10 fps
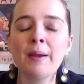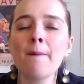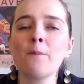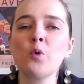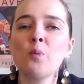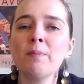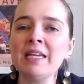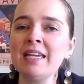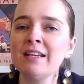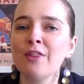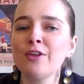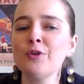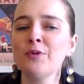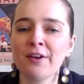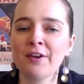will mean that you
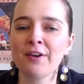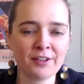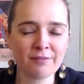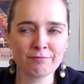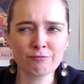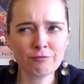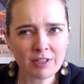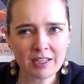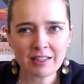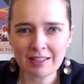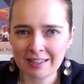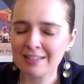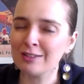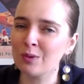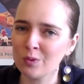never really need
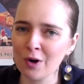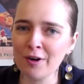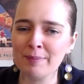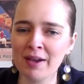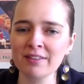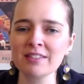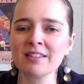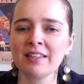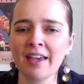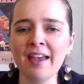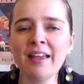to worry about this again